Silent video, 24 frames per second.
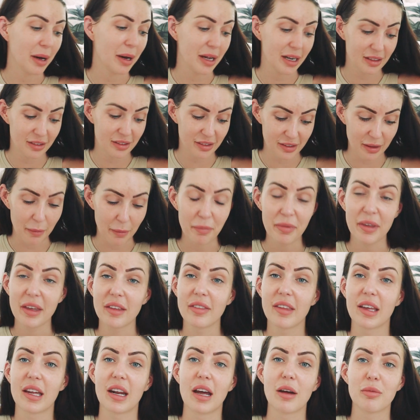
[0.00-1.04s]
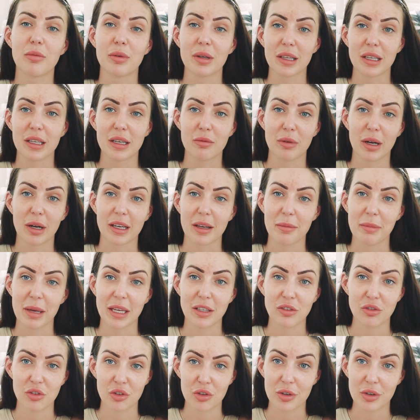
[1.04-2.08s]
but it's something that I really
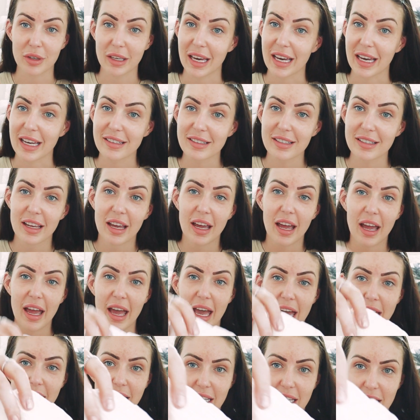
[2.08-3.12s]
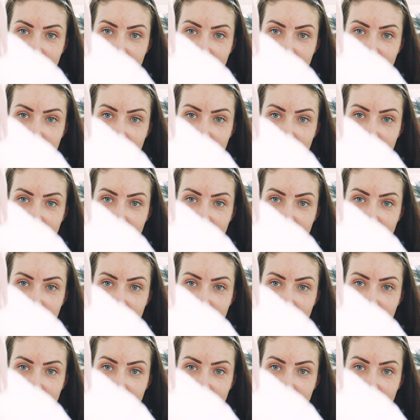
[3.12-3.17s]
recommend you get, and